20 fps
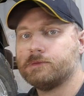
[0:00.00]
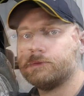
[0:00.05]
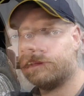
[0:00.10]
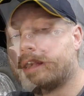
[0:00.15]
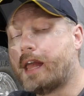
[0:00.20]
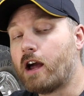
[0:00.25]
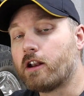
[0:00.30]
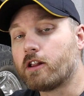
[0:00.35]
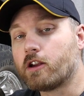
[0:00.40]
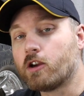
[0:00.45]

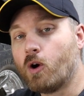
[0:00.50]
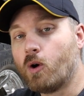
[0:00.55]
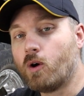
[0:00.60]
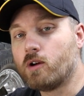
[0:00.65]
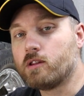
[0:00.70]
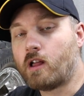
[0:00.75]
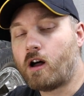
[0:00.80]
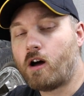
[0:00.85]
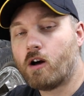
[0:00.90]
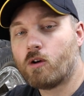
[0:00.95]
Now, to go
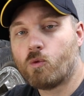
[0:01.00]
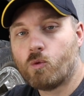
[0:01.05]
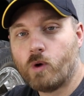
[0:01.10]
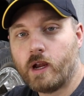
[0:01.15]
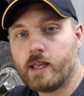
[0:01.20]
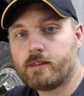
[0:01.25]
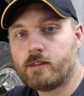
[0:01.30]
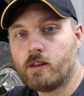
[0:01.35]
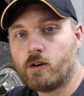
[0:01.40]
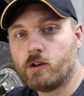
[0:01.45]
along
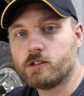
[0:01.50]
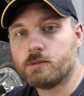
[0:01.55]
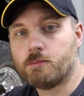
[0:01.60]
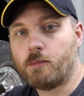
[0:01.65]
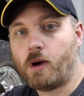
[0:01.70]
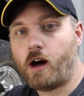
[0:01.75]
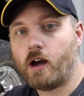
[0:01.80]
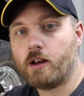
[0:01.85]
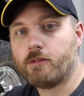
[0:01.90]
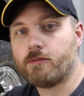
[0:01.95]
with those
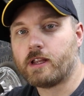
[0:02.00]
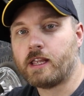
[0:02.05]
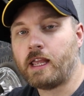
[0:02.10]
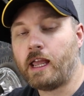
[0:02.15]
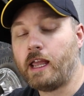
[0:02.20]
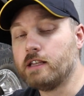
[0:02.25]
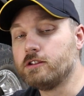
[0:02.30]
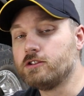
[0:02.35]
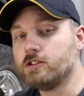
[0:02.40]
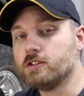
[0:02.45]

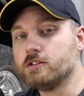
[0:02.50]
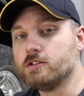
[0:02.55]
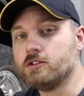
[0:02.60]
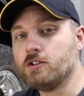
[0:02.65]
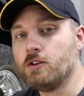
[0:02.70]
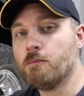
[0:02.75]
modifications,